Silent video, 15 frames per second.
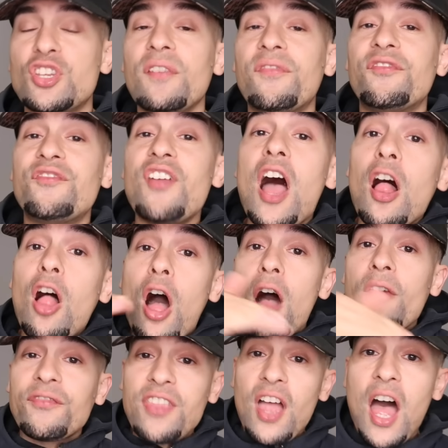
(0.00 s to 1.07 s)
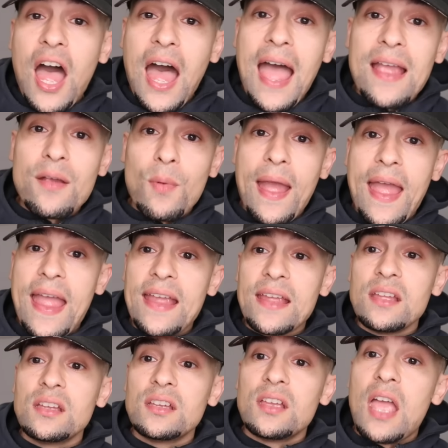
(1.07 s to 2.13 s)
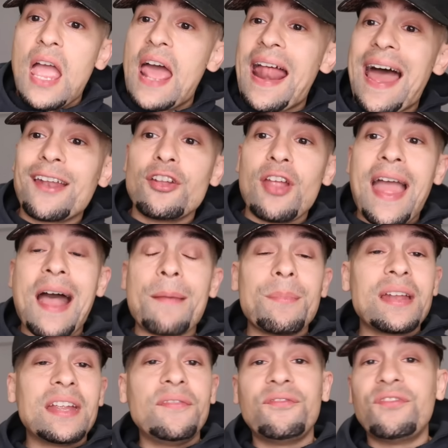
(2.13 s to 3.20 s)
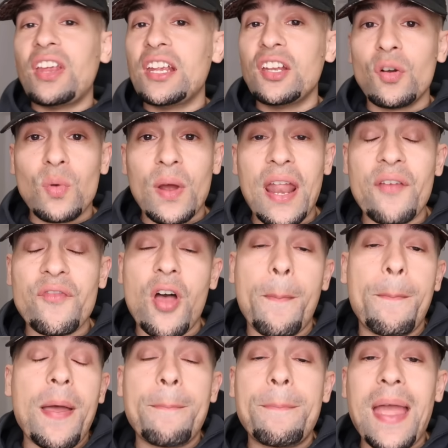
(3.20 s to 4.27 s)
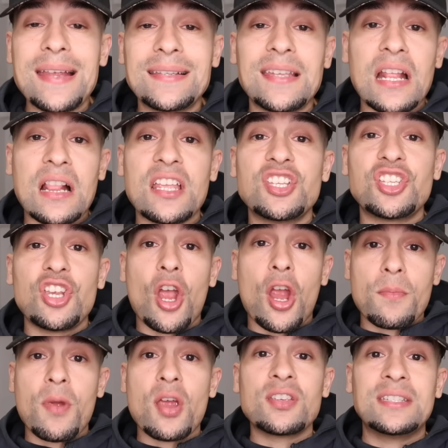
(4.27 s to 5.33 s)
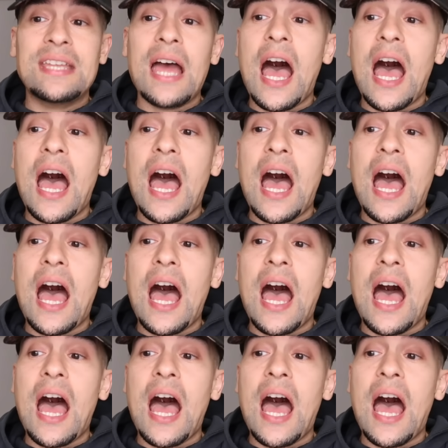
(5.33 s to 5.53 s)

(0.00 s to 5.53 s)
She fell off the highway, and I don't know how many feet or whatever, but basically she almost